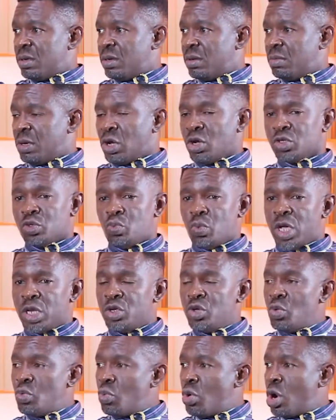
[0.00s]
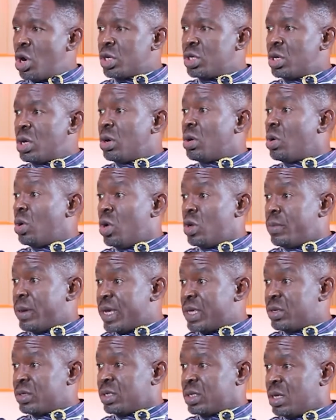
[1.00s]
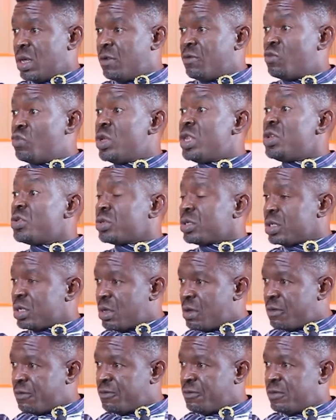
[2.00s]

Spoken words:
Because when you walk, you're all by yourself, with yourself.